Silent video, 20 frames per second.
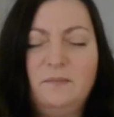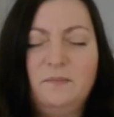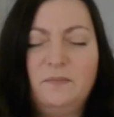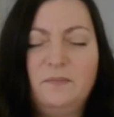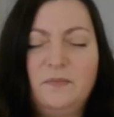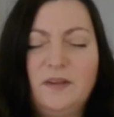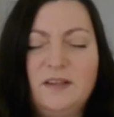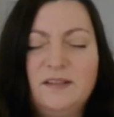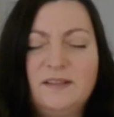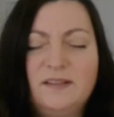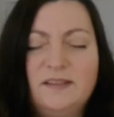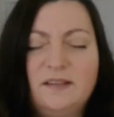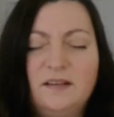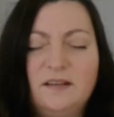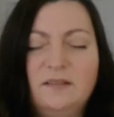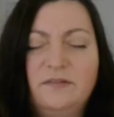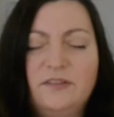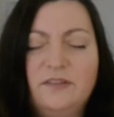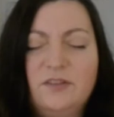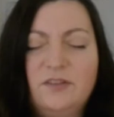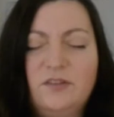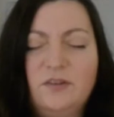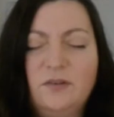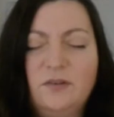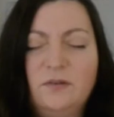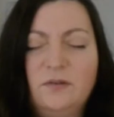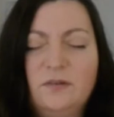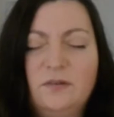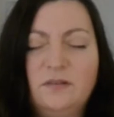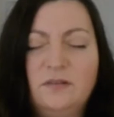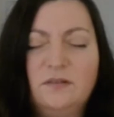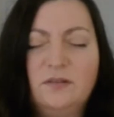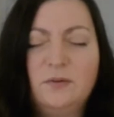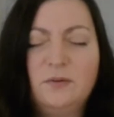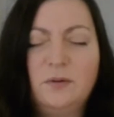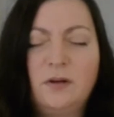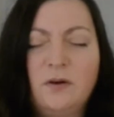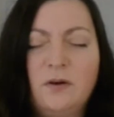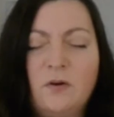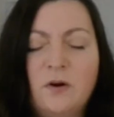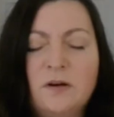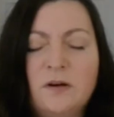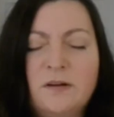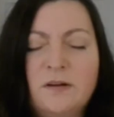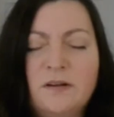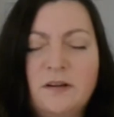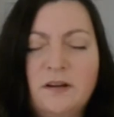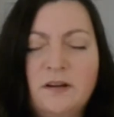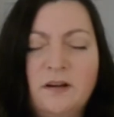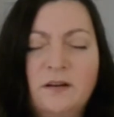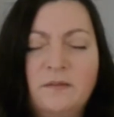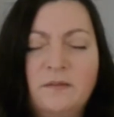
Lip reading: in servitude to an order.